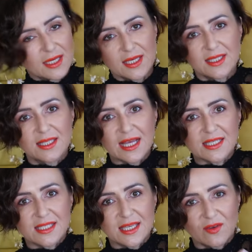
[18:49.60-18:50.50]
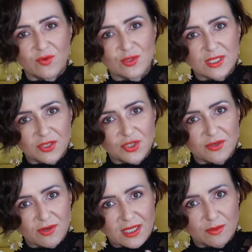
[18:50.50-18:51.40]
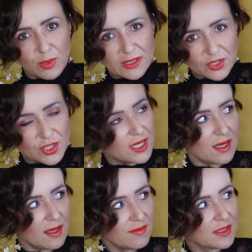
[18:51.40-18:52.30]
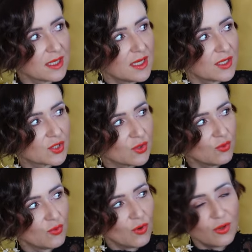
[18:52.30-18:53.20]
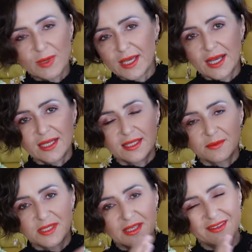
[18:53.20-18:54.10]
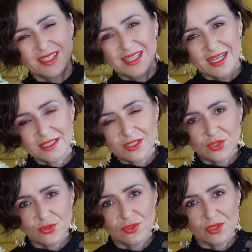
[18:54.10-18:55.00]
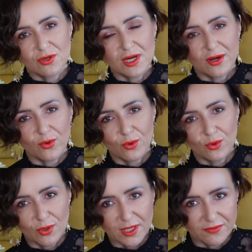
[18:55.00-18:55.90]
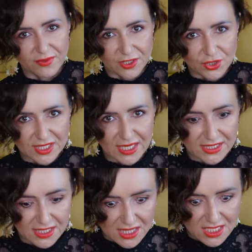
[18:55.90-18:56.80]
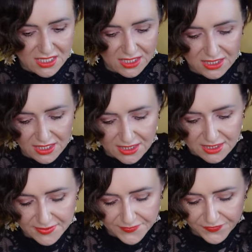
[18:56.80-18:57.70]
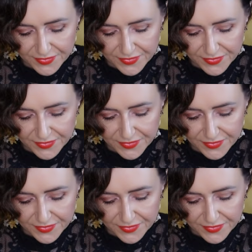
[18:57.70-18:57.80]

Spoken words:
it does give you such a great body shape. I love it. So all my items, even in ACNE Studio, are all in French size 36.